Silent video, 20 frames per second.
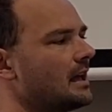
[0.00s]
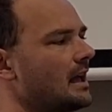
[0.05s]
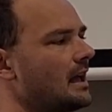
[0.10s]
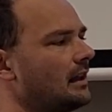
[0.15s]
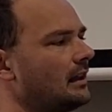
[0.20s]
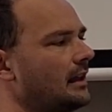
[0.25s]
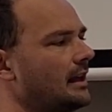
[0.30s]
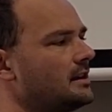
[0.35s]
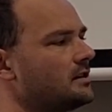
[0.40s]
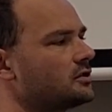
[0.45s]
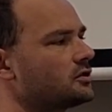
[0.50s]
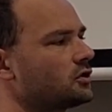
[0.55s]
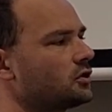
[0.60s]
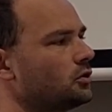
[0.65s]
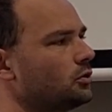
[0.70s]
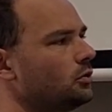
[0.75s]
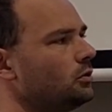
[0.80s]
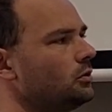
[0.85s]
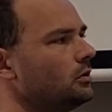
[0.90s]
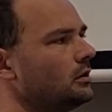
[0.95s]

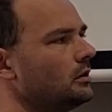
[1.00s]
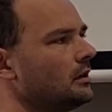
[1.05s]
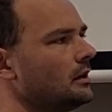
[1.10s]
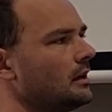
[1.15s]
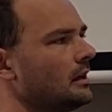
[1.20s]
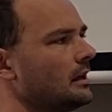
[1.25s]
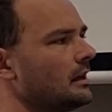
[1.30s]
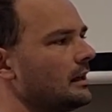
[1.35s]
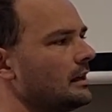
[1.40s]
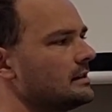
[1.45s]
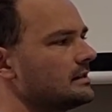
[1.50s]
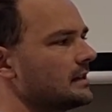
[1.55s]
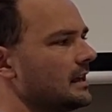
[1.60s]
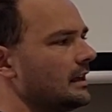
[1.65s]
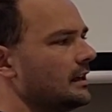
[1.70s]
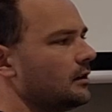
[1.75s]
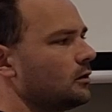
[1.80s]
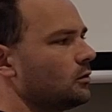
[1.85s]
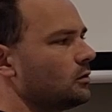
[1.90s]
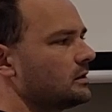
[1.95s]
ln2 is
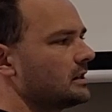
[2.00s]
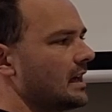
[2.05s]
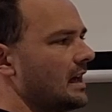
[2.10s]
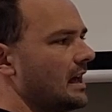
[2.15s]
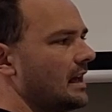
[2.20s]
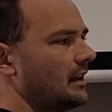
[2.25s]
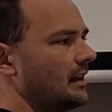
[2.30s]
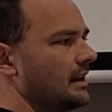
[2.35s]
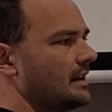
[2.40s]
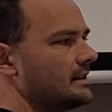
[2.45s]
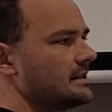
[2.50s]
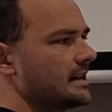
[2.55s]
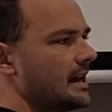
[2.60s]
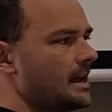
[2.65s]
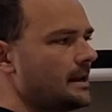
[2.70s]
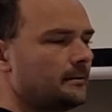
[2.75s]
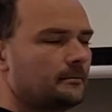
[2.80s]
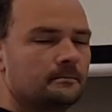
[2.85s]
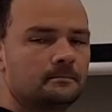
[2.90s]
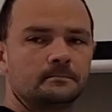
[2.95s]
equal to
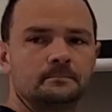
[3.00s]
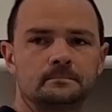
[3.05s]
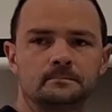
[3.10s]
ln10.